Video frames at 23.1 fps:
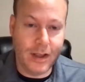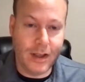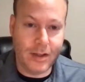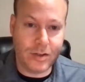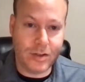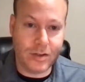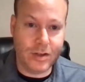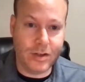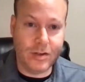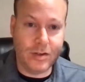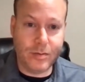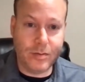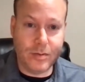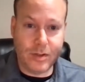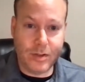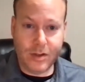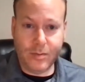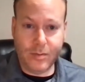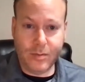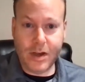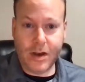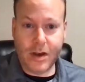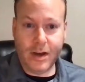So he'll
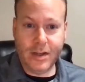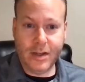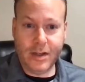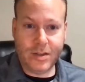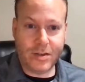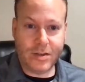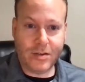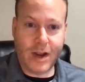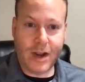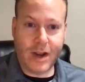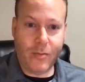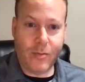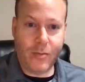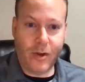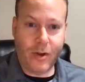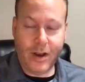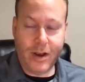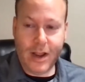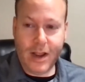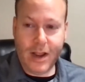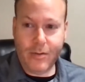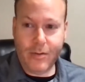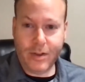he'll be on Instagram
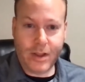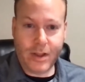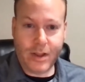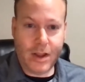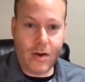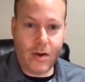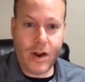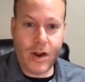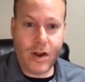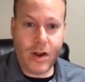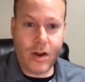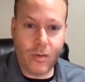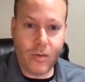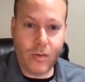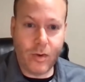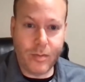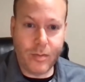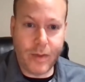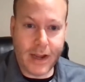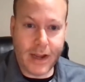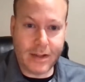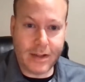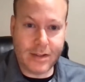one day with Carrie
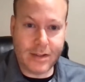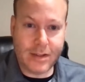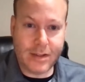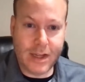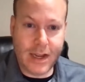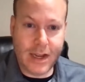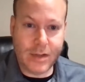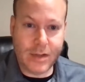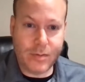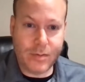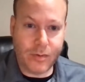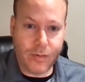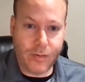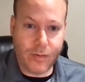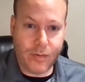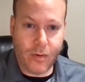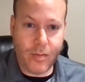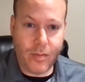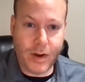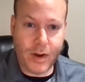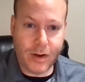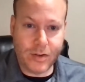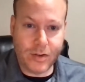Underwood backstage
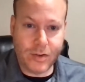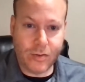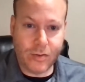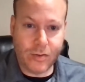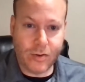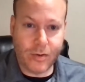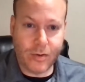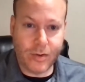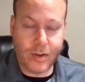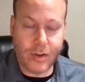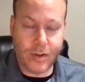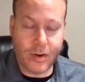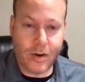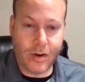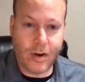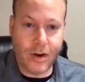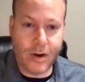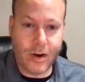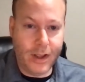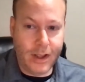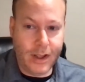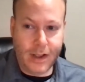performing on tour with her,